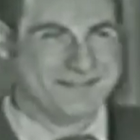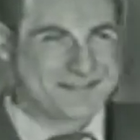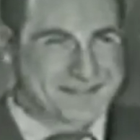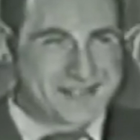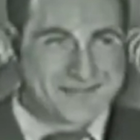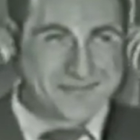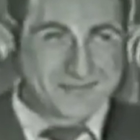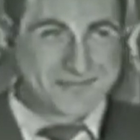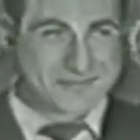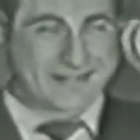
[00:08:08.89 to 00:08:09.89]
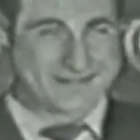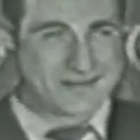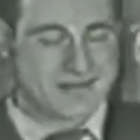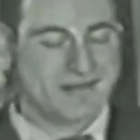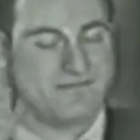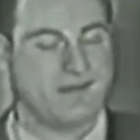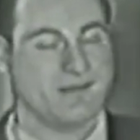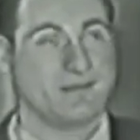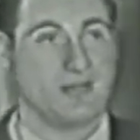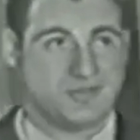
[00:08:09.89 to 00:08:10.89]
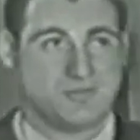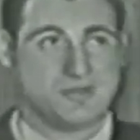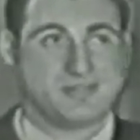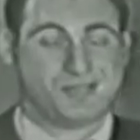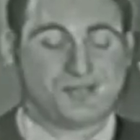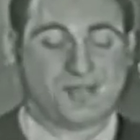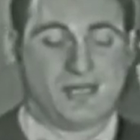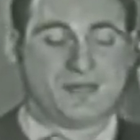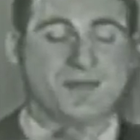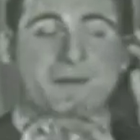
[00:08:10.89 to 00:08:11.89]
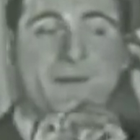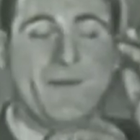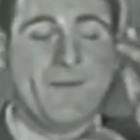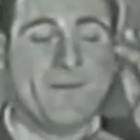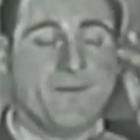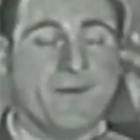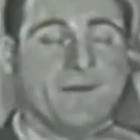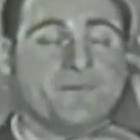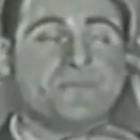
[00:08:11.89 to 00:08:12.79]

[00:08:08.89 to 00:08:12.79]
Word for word: Steve, lots of luck on the fight tonight. Just want to test your heart. All right.